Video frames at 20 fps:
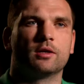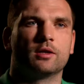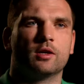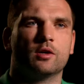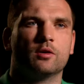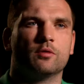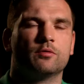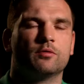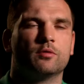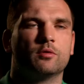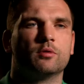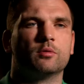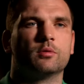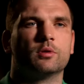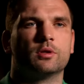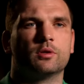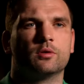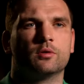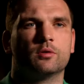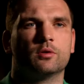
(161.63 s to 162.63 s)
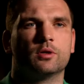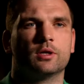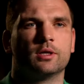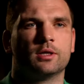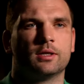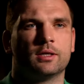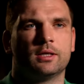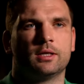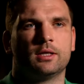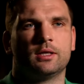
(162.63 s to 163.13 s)
going forward or
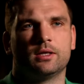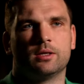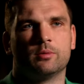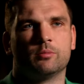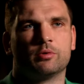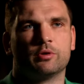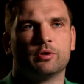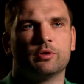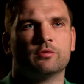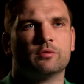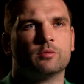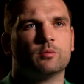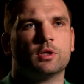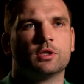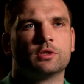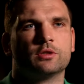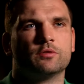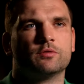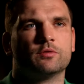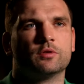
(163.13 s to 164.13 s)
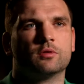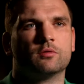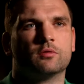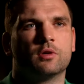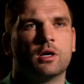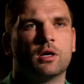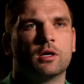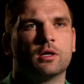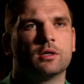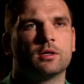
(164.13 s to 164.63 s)
improve on what you've done
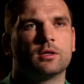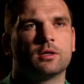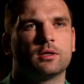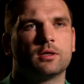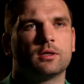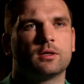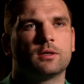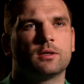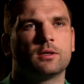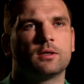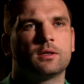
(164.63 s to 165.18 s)
wrong. And